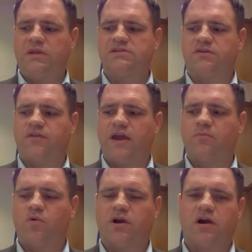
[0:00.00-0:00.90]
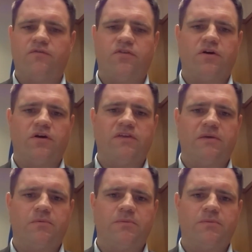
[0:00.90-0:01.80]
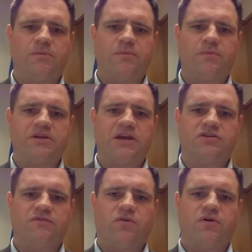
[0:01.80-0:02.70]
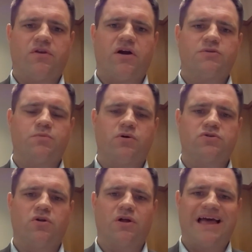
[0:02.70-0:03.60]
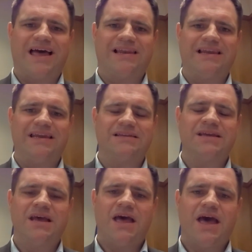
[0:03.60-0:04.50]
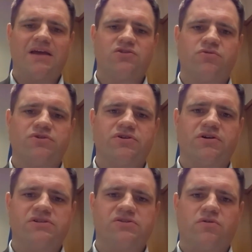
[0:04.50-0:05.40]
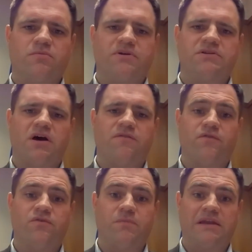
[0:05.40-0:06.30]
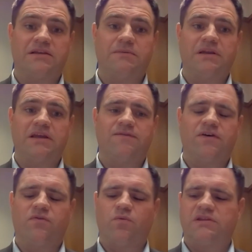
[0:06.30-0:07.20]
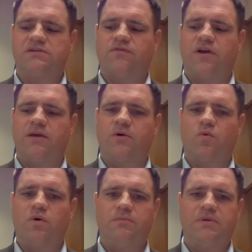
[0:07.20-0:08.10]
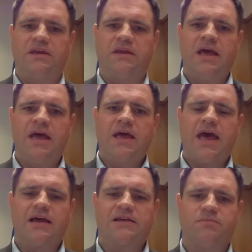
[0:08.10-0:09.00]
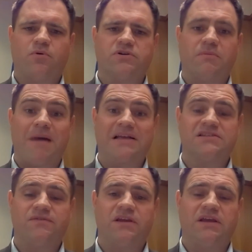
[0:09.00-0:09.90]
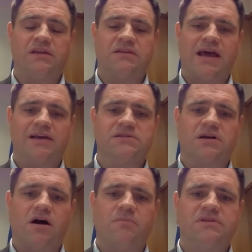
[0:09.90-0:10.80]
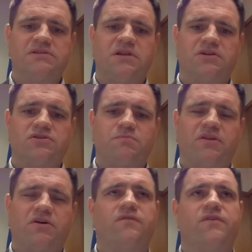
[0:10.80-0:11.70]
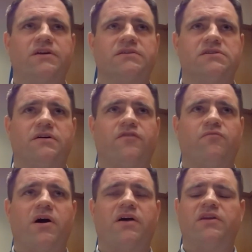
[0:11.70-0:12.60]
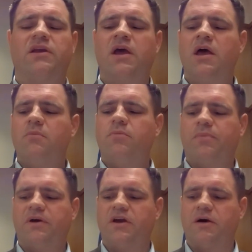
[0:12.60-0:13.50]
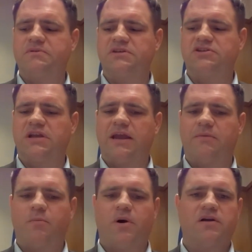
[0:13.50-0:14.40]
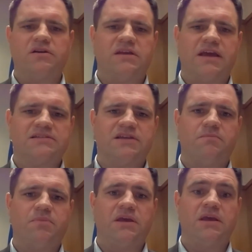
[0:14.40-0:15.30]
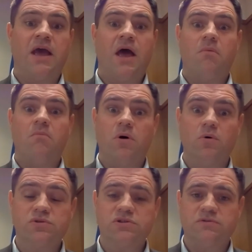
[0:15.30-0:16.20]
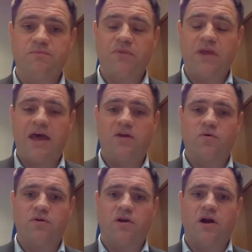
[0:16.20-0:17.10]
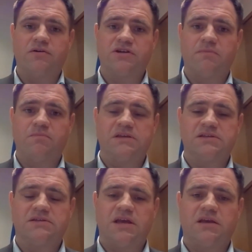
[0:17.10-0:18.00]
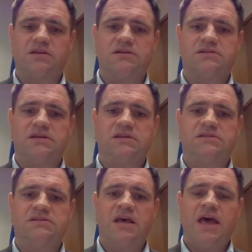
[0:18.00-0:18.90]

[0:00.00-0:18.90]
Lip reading: framework of the implementation of the Northern Irish Protocol can lead to a return to Stormont. I fundamentally believe that the Windsor framework will be supported massively in the House of Commons, not just by the governing Conservative Party, but by the opposition Labour Party, the SNP, most Northern Irish MPs that take their seats.